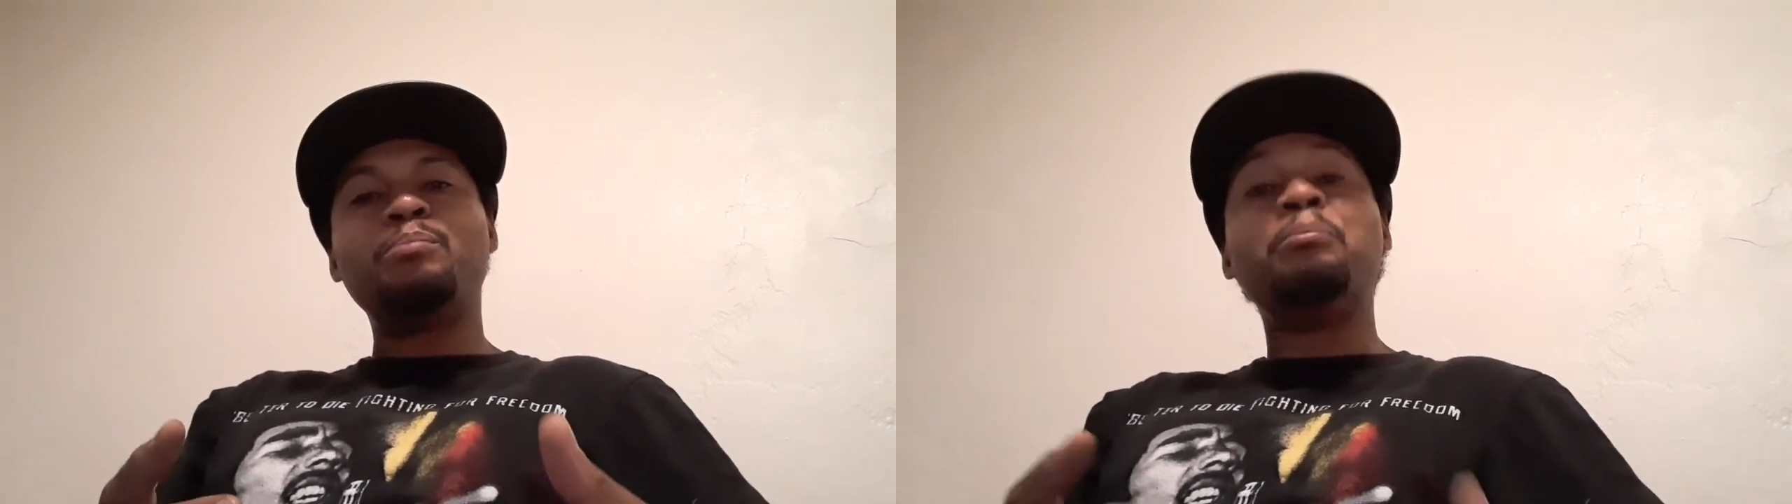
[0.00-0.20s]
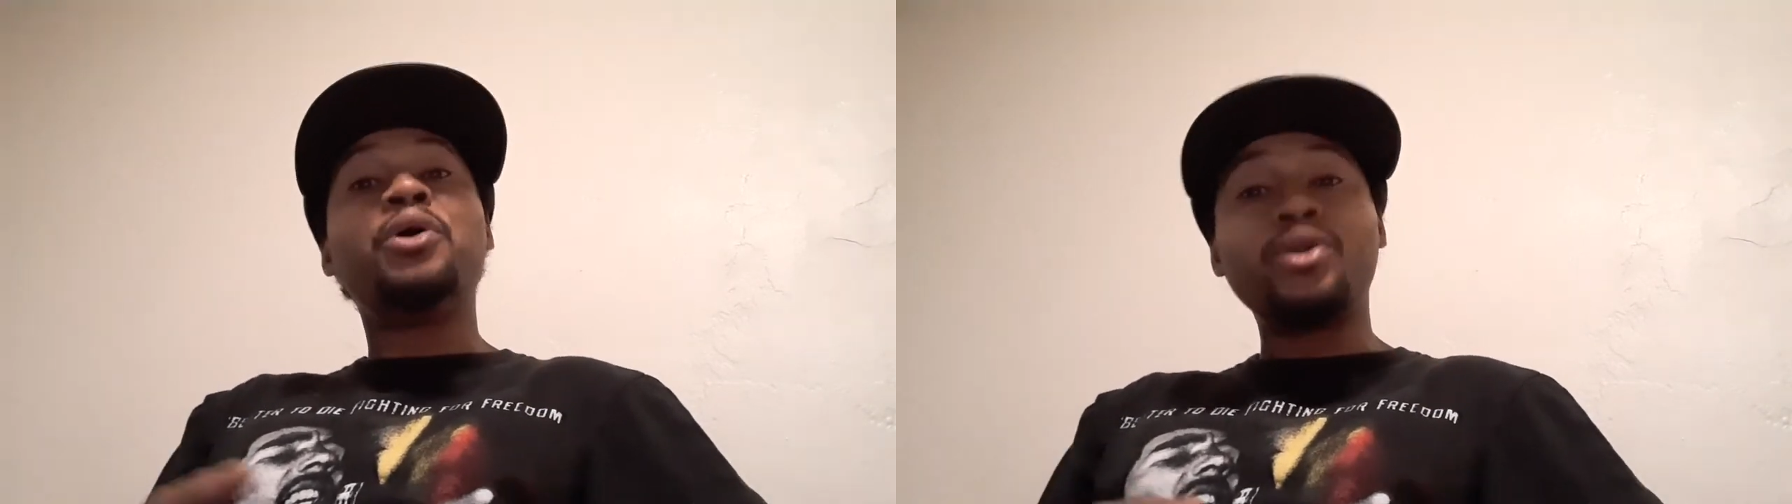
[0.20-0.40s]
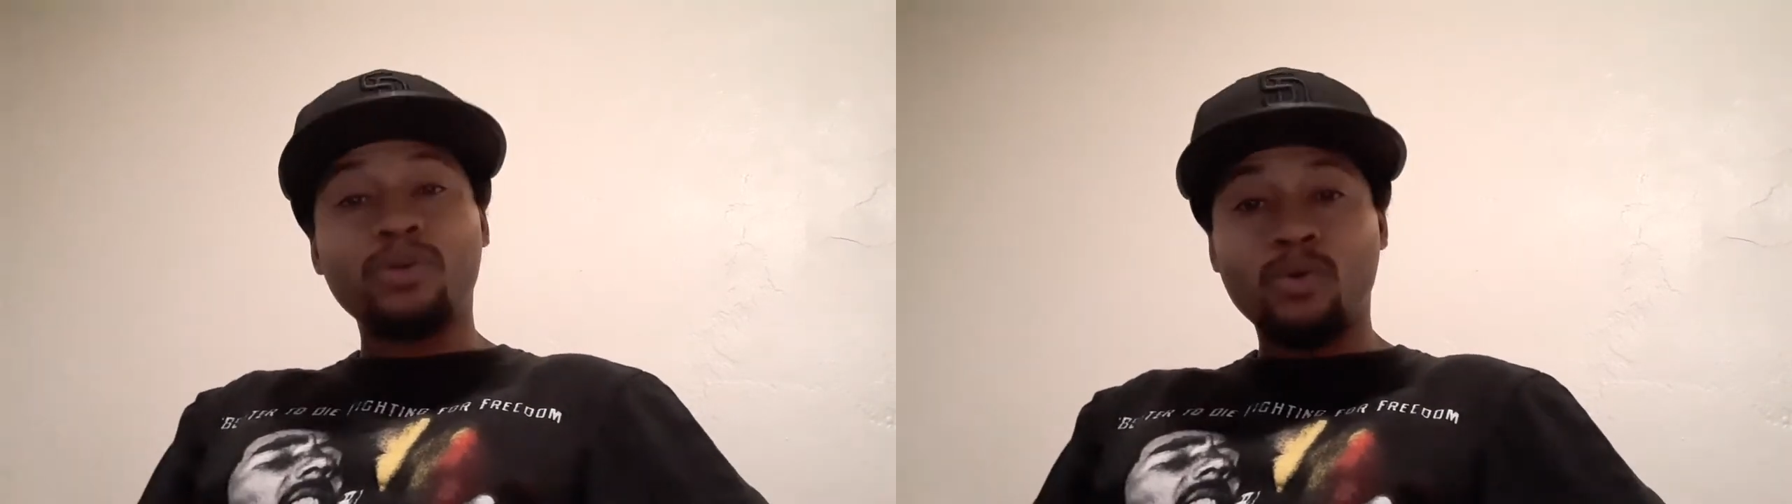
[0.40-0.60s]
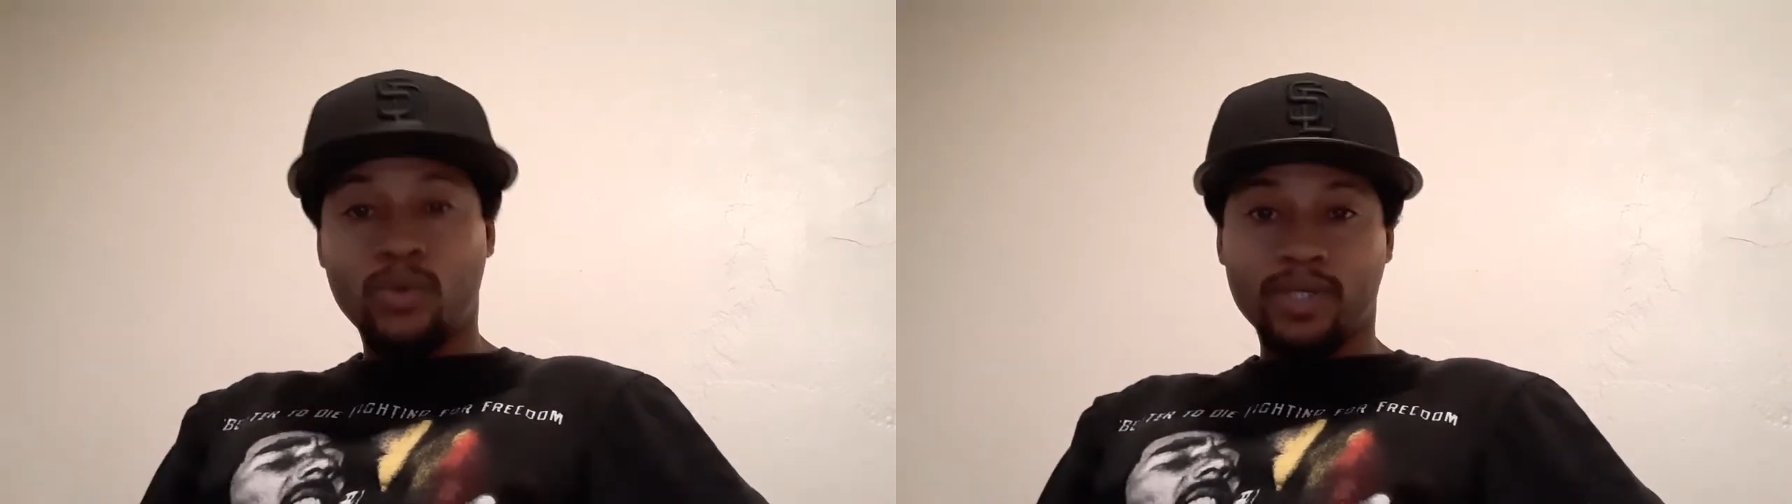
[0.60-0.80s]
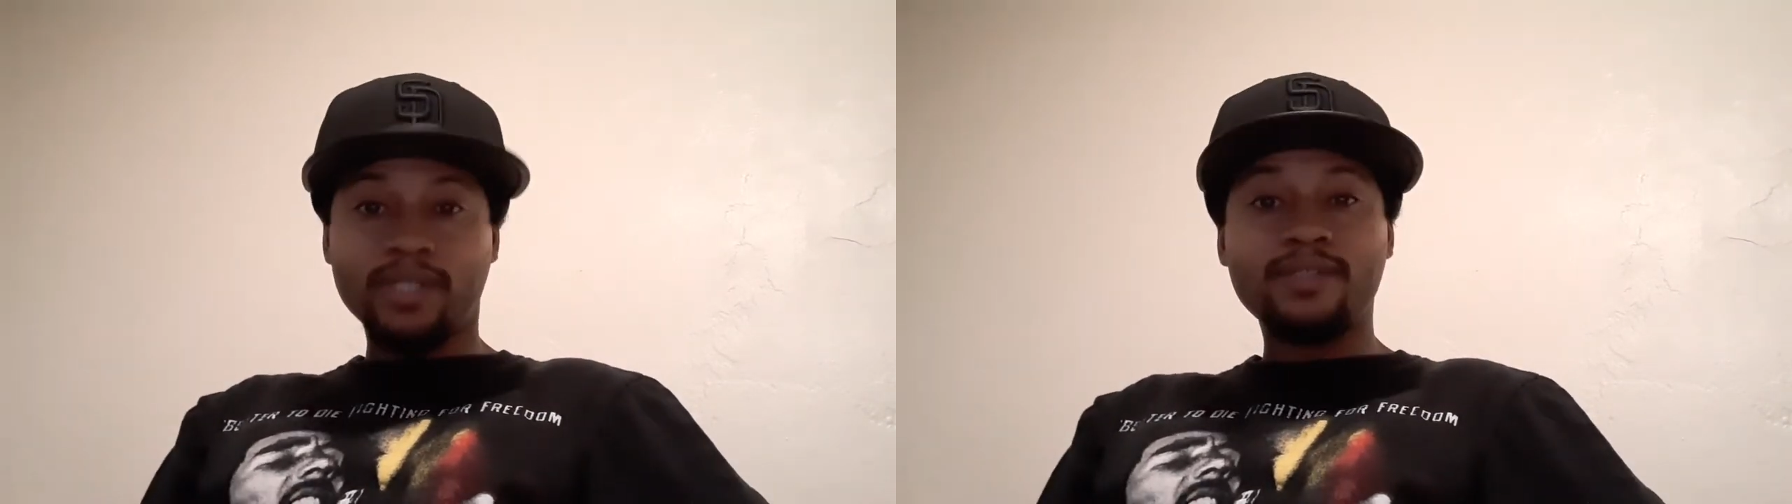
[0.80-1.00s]
murder
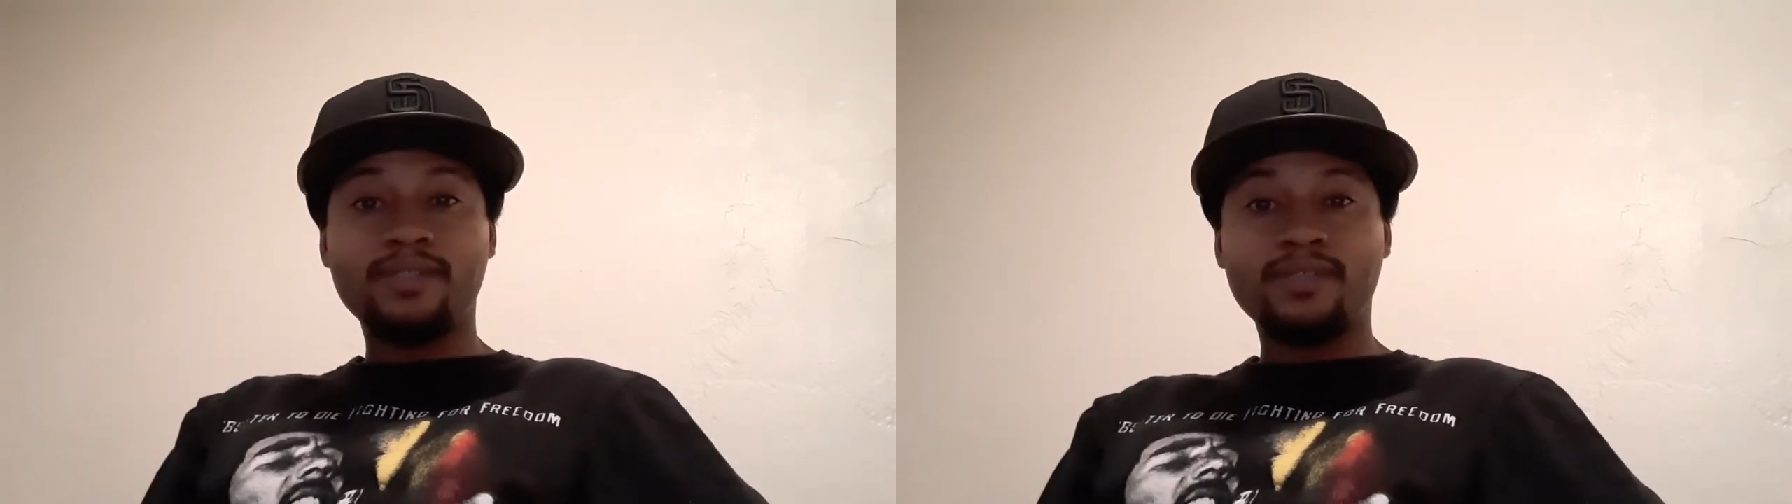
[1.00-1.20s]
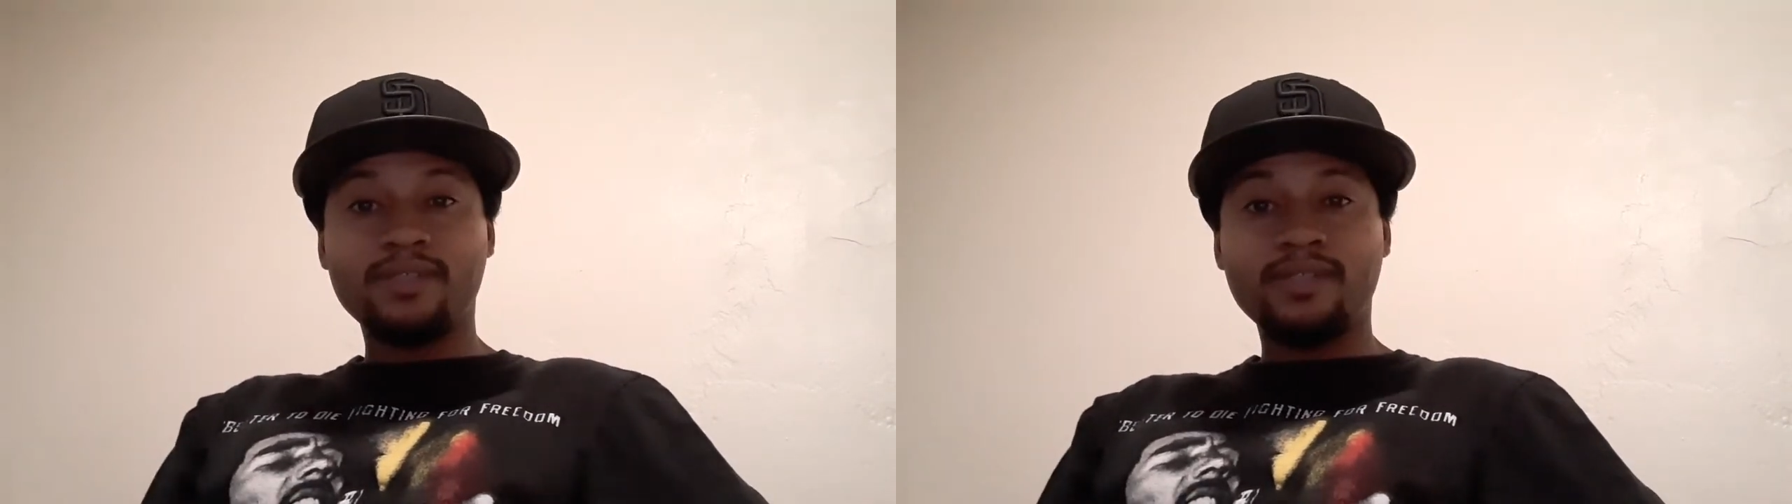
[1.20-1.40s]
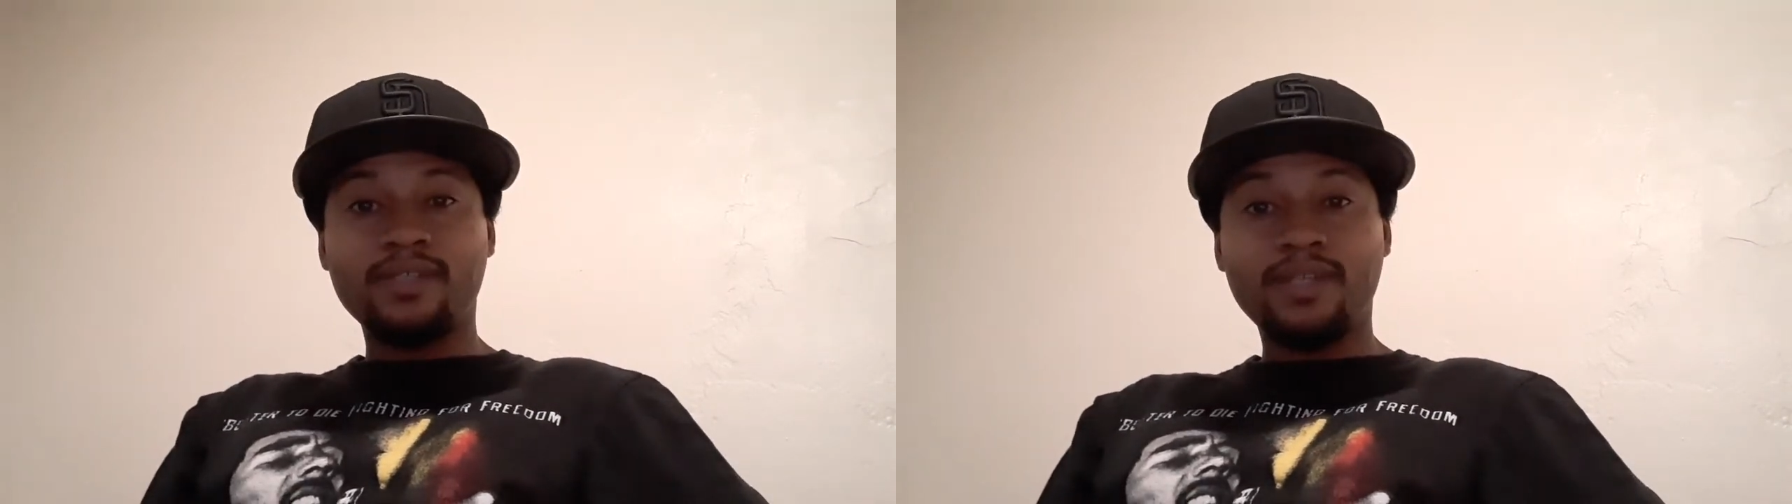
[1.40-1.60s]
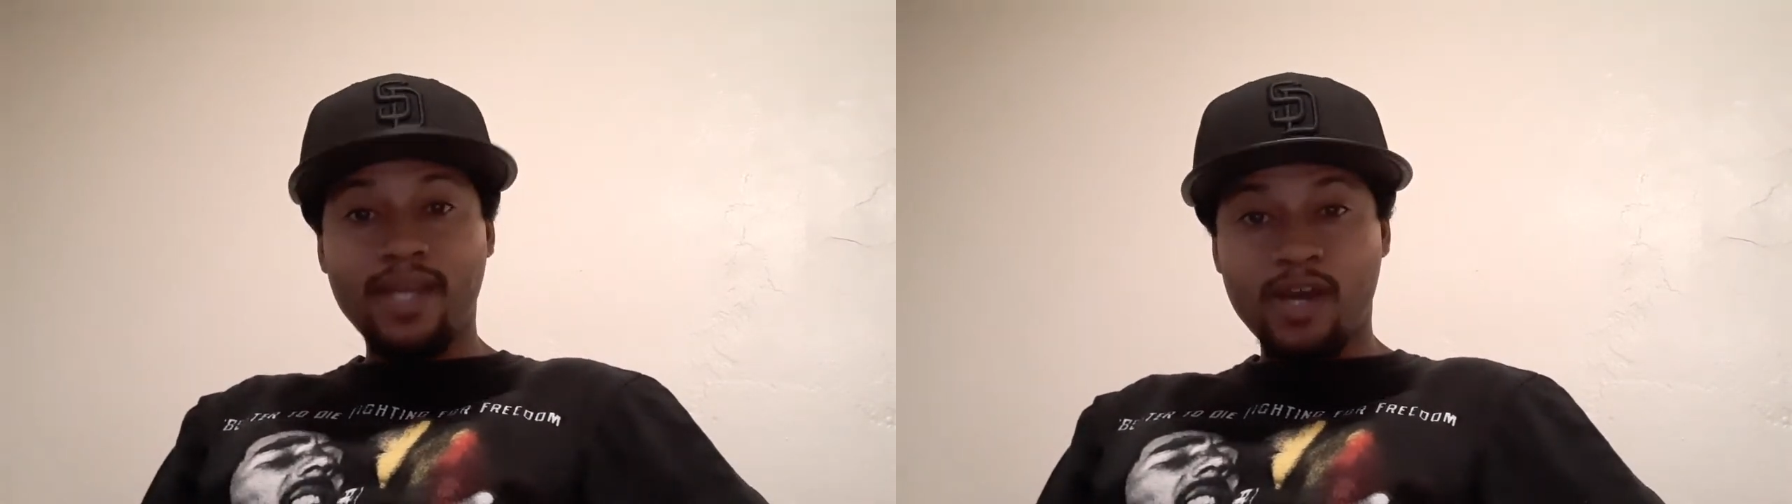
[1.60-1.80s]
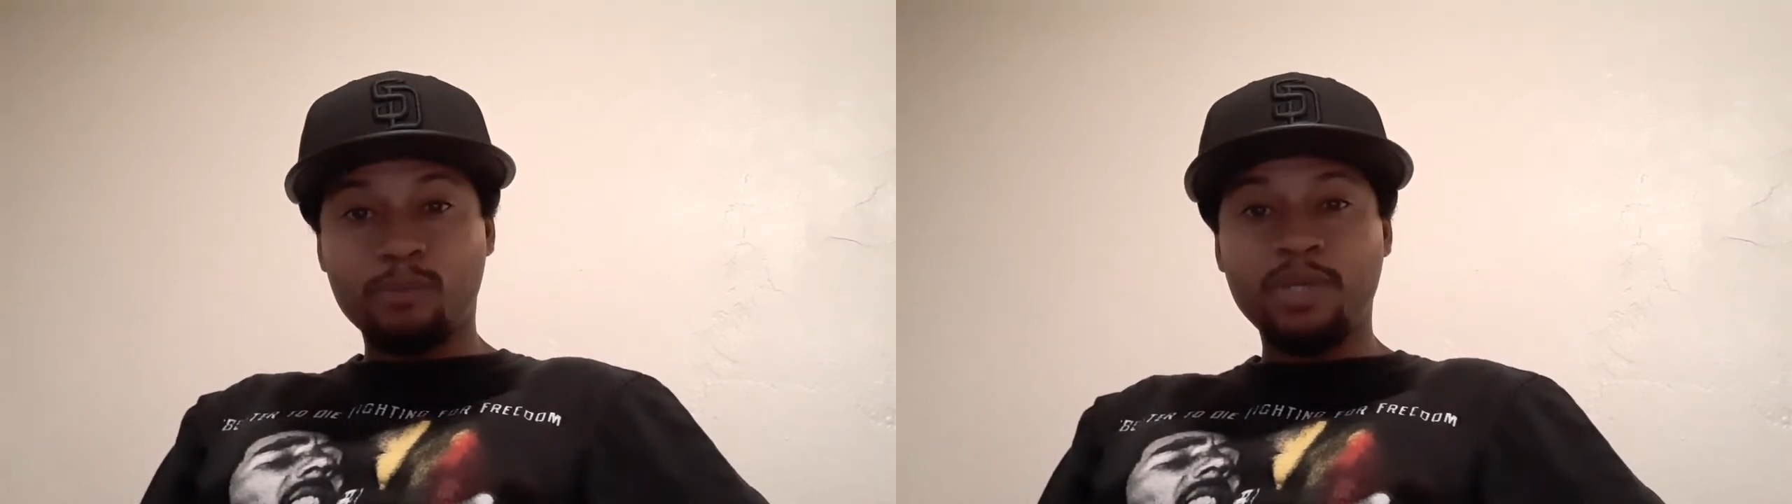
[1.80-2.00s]
hornets now.